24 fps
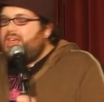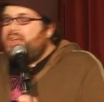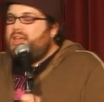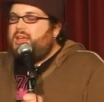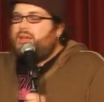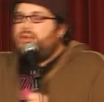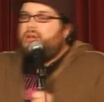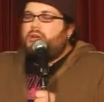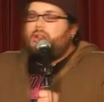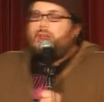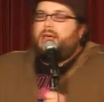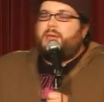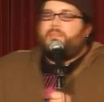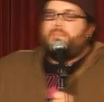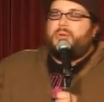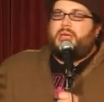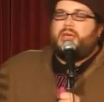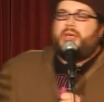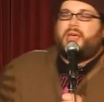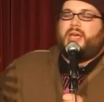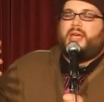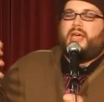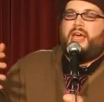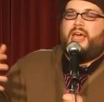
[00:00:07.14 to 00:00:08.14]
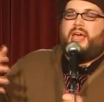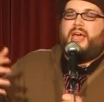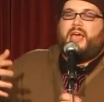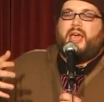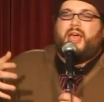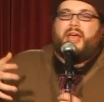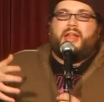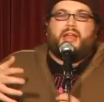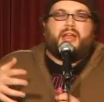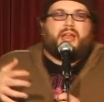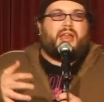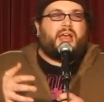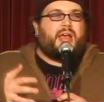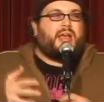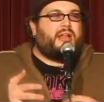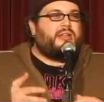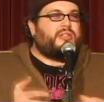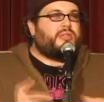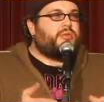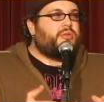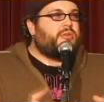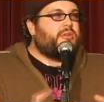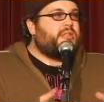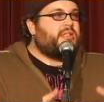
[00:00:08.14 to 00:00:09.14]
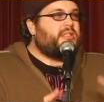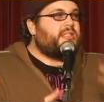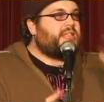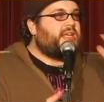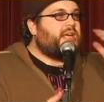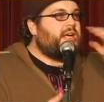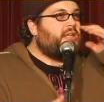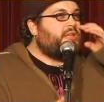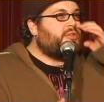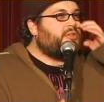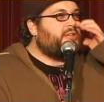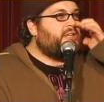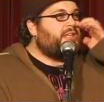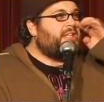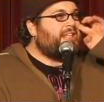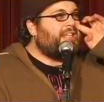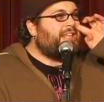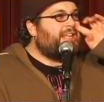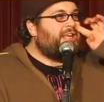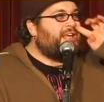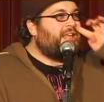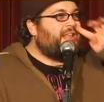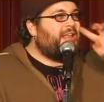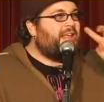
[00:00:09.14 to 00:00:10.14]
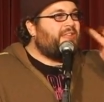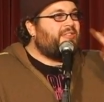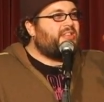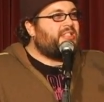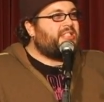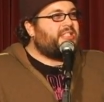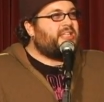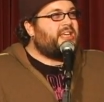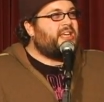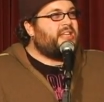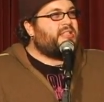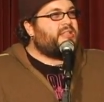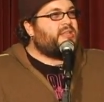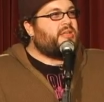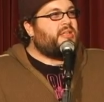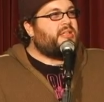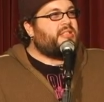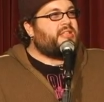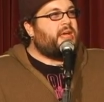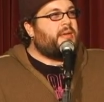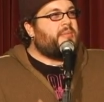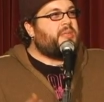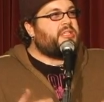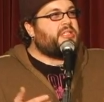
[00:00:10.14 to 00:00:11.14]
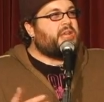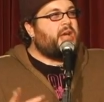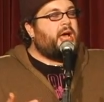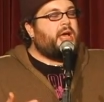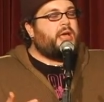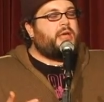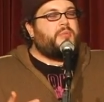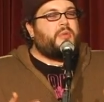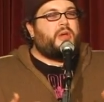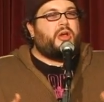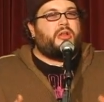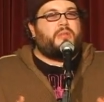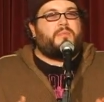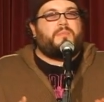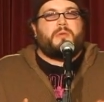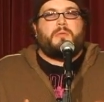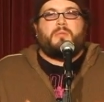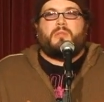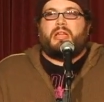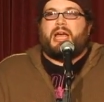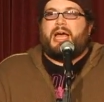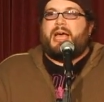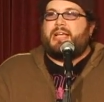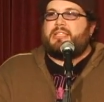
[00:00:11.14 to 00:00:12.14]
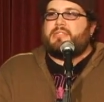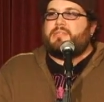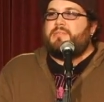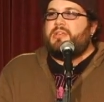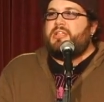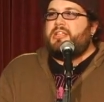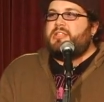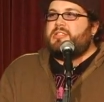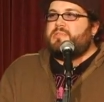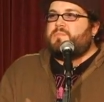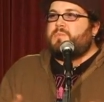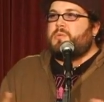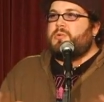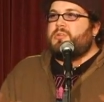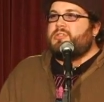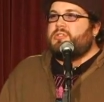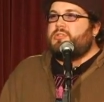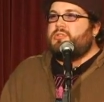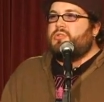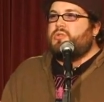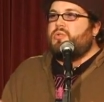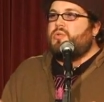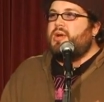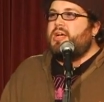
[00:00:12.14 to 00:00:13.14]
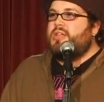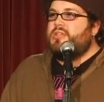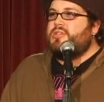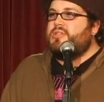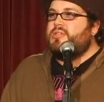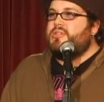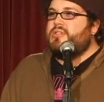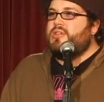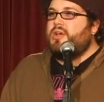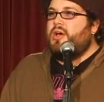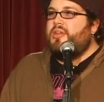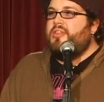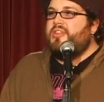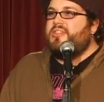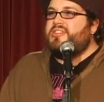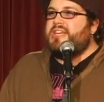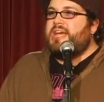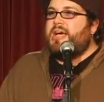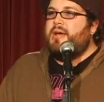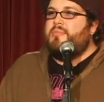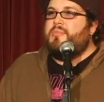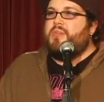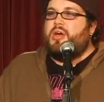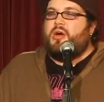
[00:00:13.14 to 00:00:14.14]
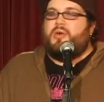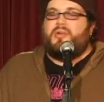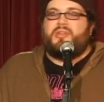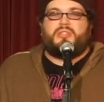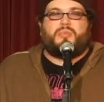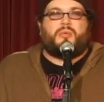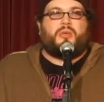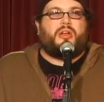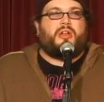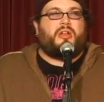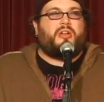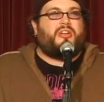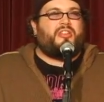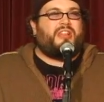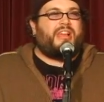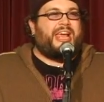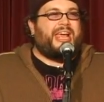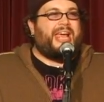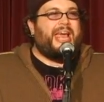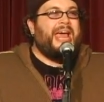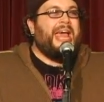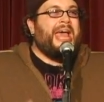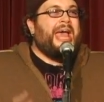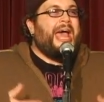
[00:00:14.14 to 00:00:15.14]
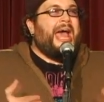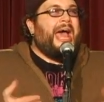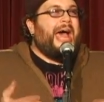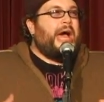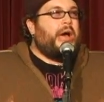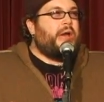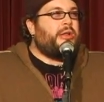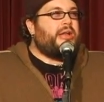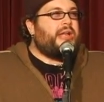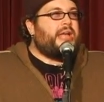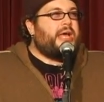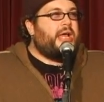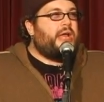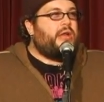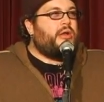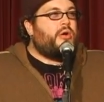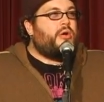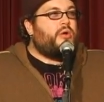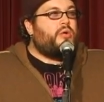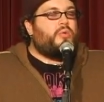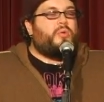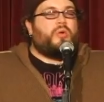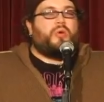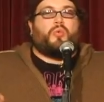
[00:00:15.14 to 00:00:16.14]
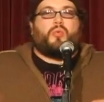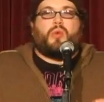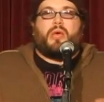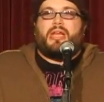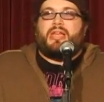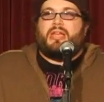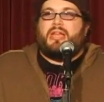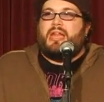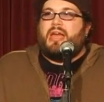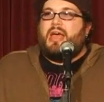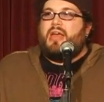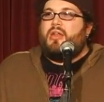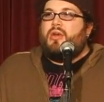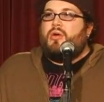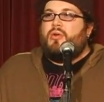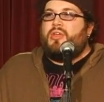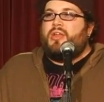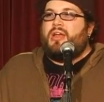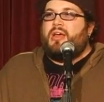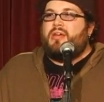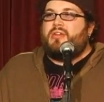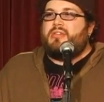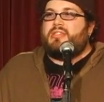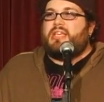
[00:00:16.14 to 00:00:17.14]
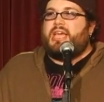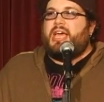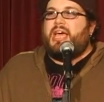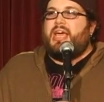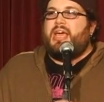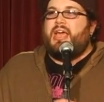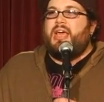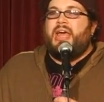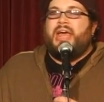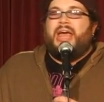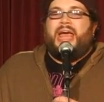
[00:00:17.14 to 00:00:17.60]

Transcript: that you know like being gay and uh, touring this country and the uh, and the states all the time and talking about it. People ask me these personal questions all the time. They always want to know like how did I know or when did I know that I was gay?